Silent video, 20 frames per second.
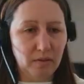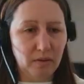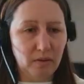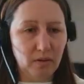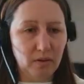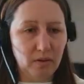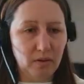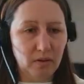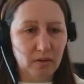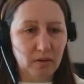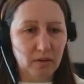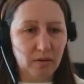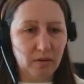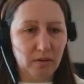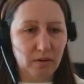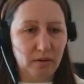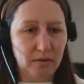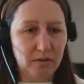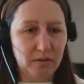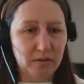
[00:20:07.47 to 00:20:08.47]
the
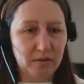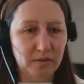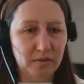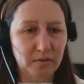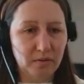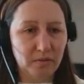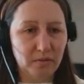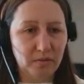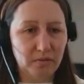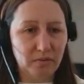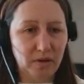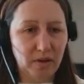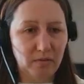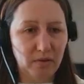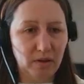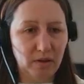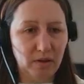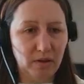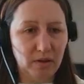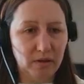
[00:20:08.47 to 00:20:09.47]
last sort of area,